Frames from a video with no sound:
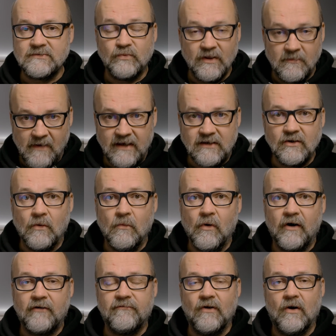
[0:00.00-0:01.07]
will make your
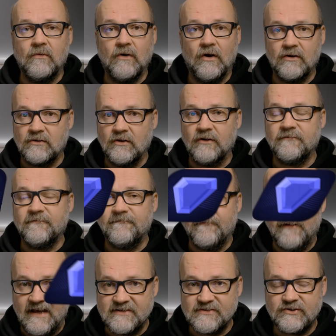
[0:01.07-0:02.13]
workflow a lot, lot
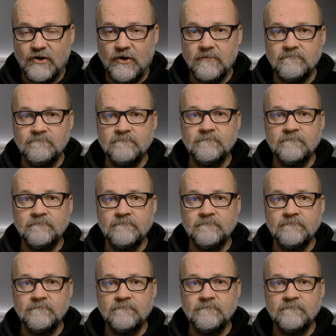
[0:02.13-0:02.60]
faster.